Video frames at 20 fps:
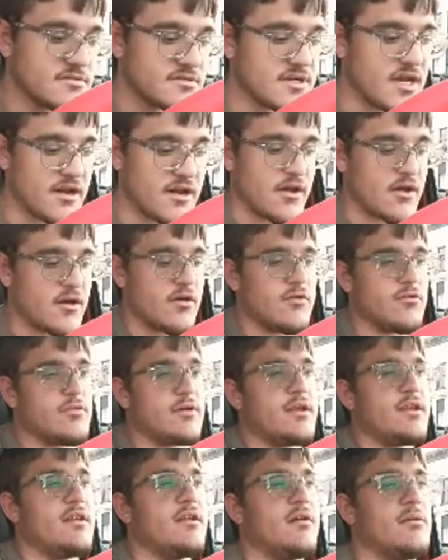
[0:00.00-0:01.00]
I
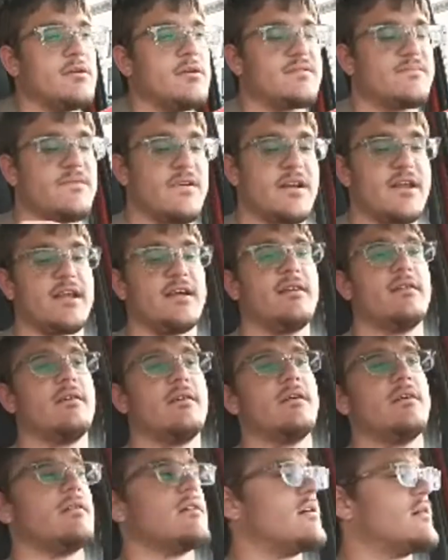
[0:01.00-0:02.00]
know, and you know what's funny?
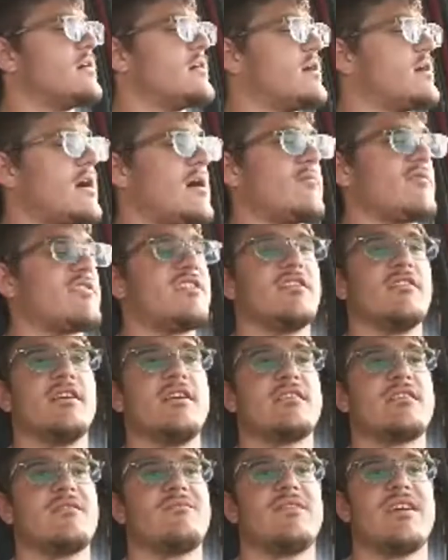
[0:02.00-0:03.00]
I'm
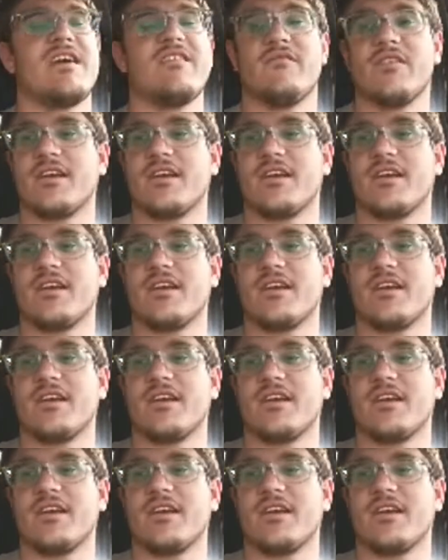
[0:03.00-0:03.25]
curious if they